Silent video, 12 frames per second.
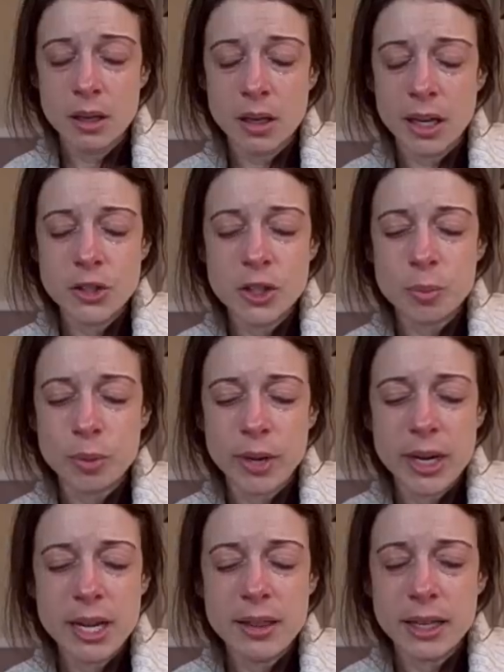I just
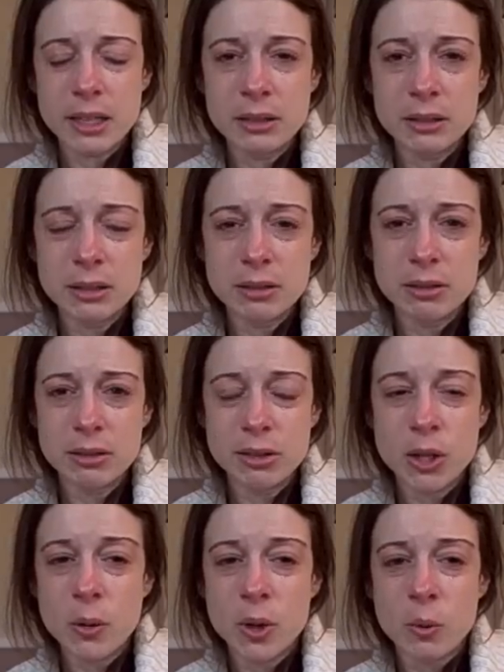pray that
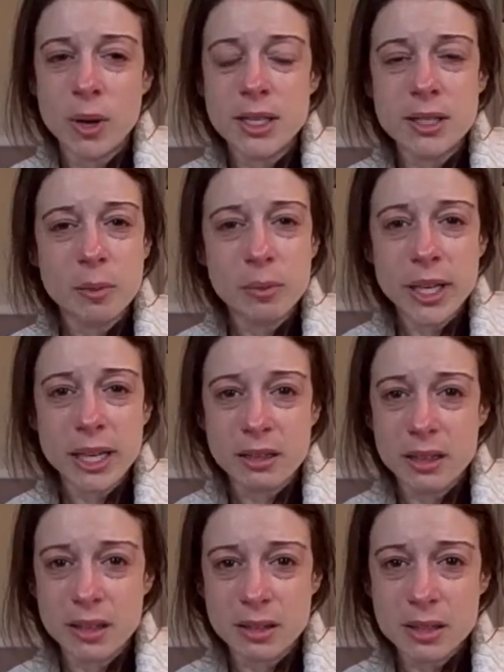no one winds up like
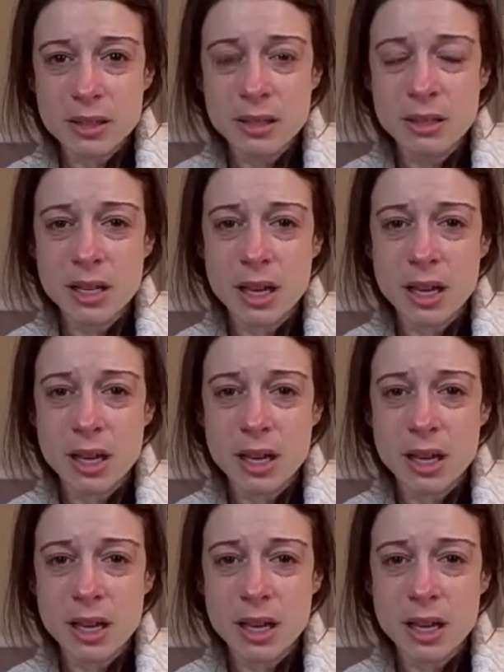this.